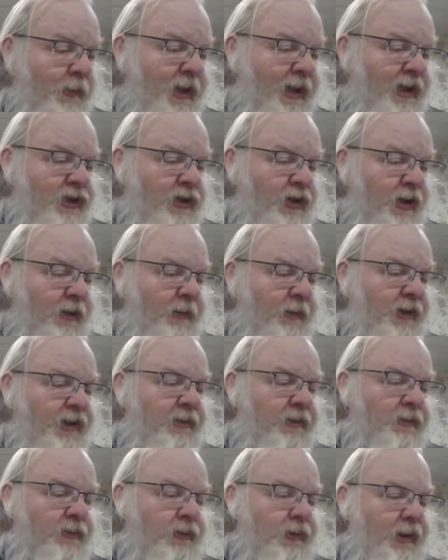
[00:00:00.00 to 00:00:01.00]
Make sure when
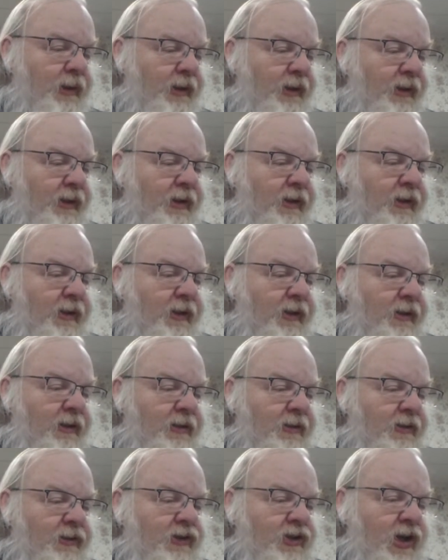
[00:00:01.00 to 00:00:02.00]
you
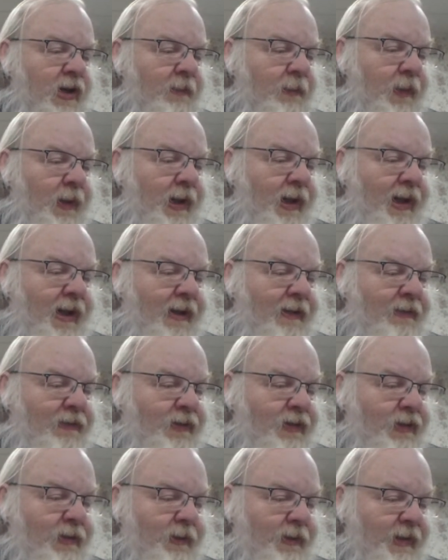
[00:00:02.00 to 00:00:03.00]
jump
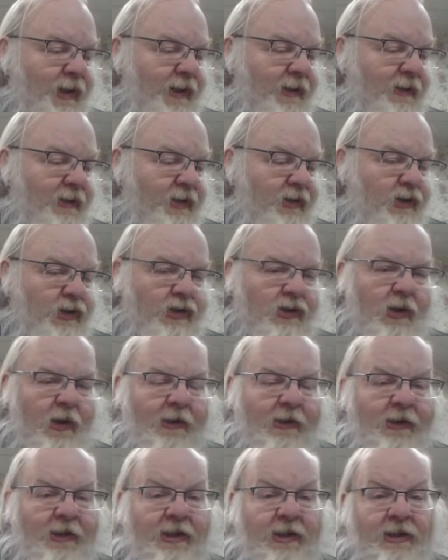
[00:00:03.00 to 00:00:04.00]
lives to announce
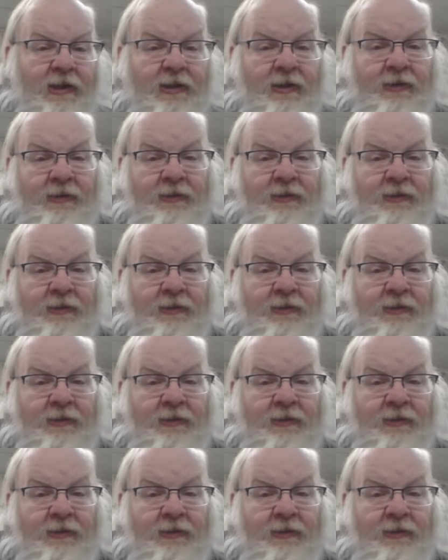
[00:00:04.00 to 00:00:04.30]
Starry